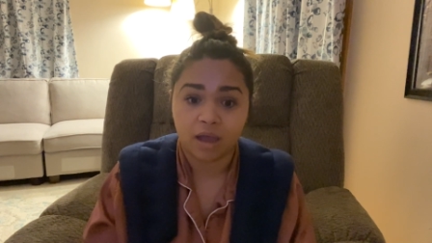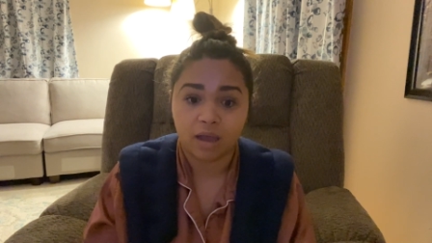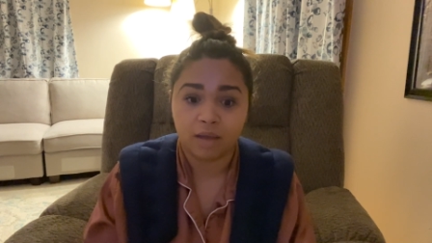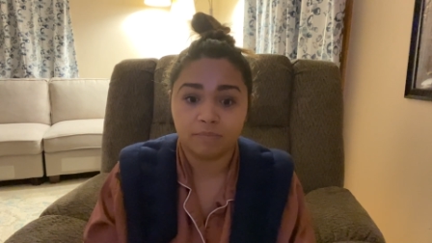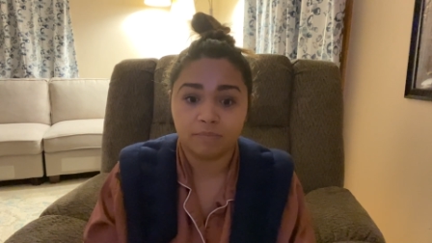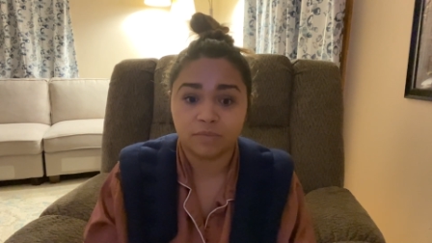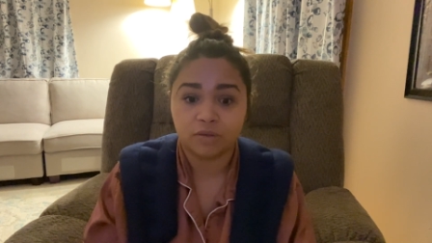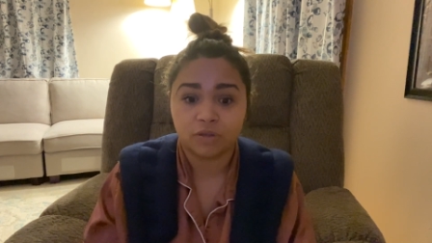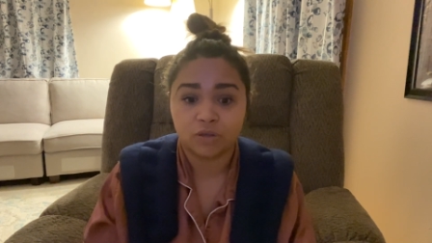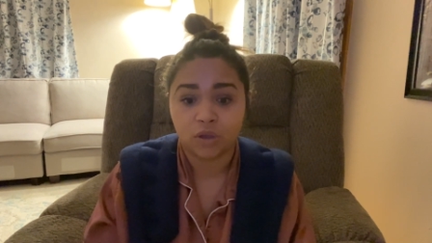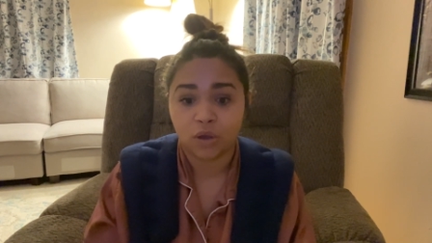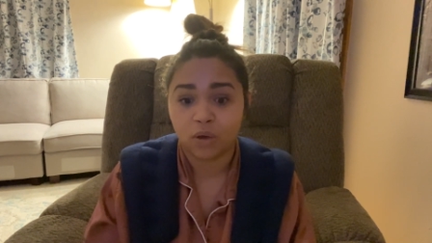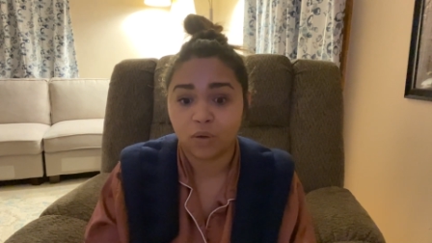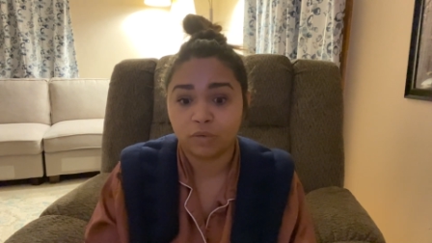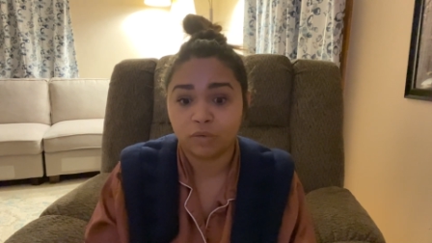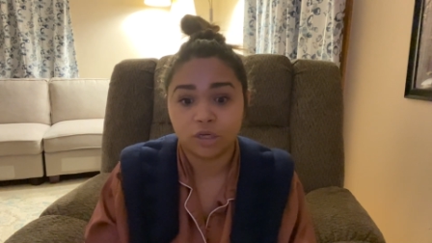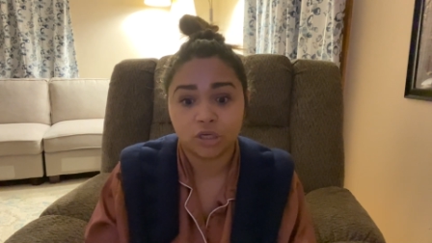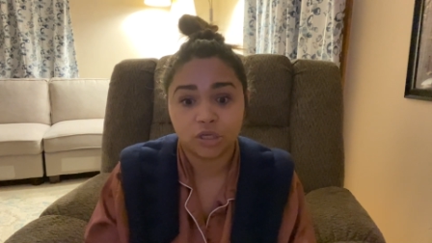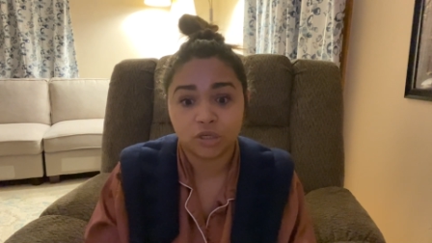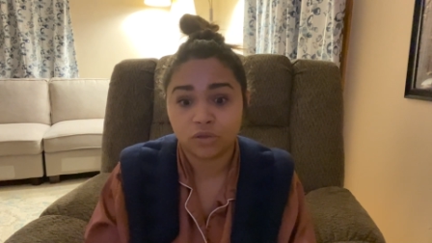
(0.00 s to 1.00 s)
So
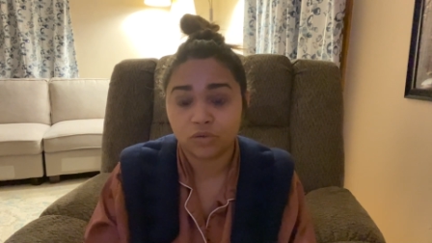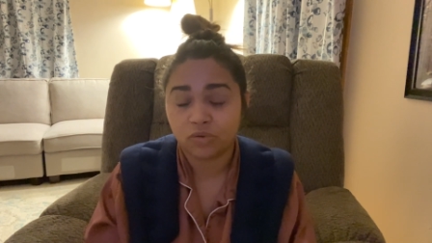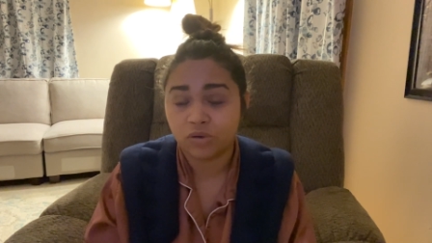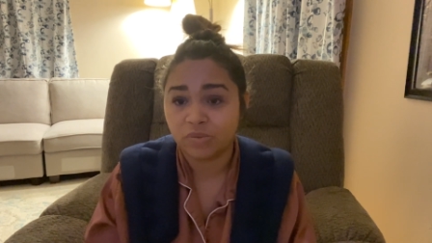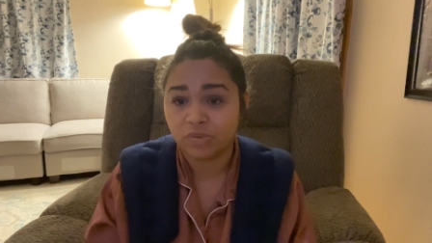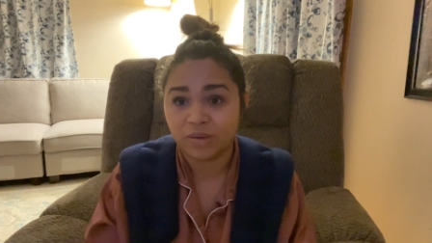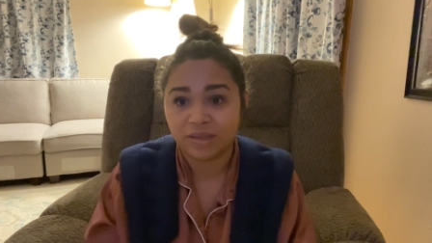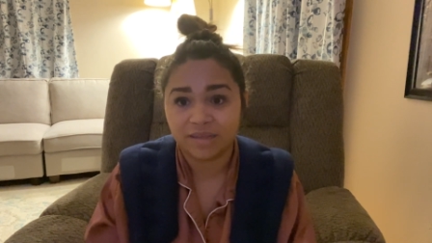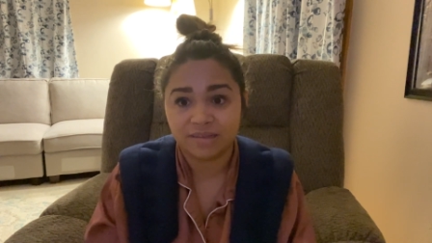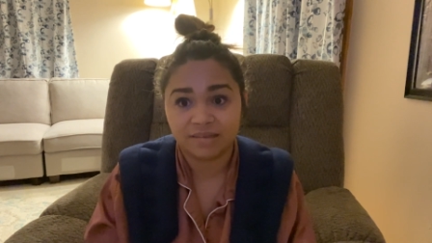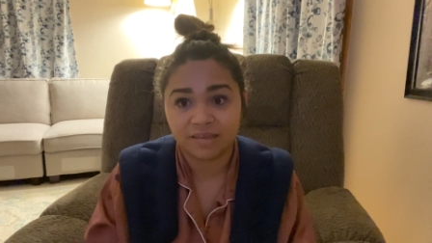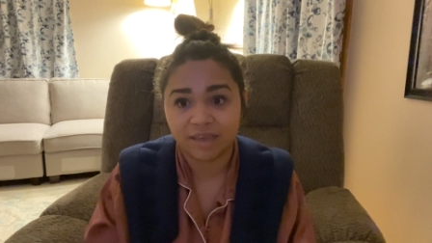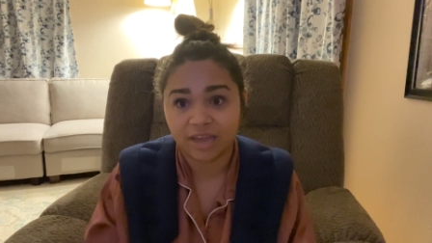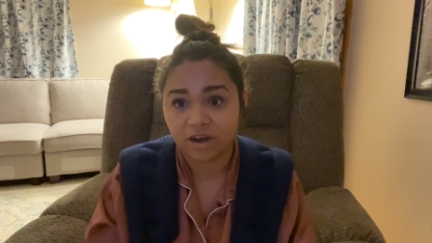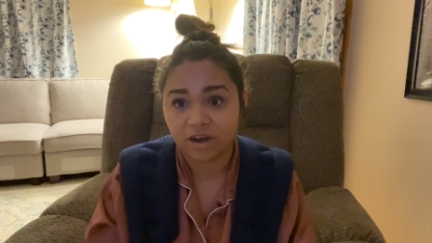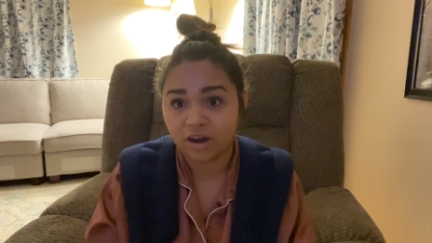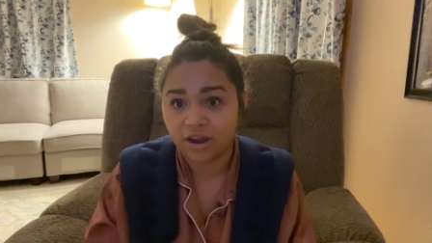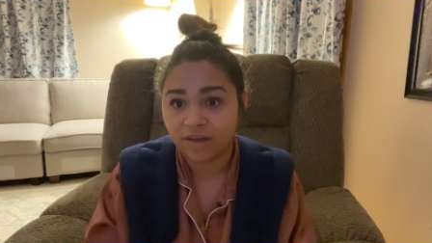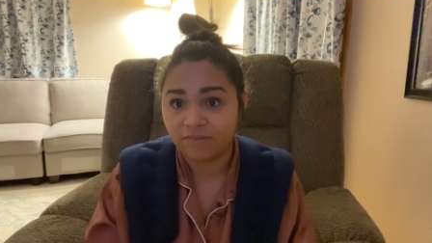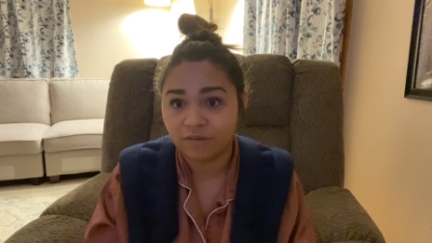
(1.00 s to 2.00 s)
just 3 weeks
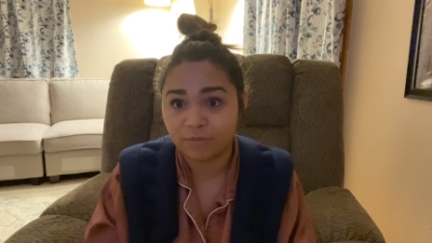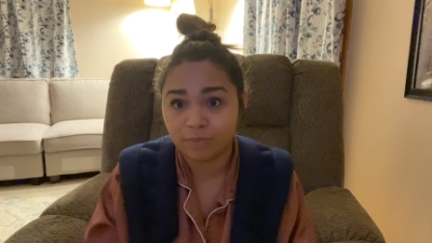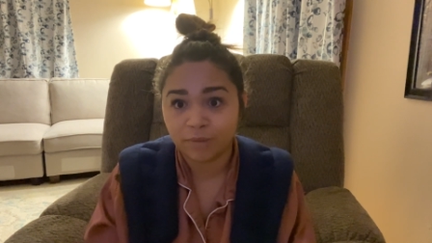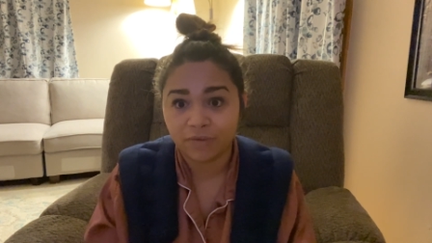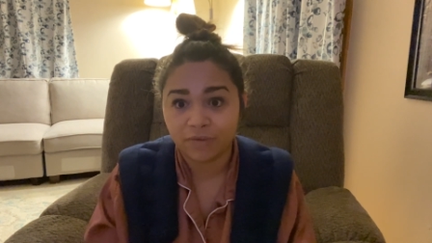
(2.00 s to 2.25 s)
later, after my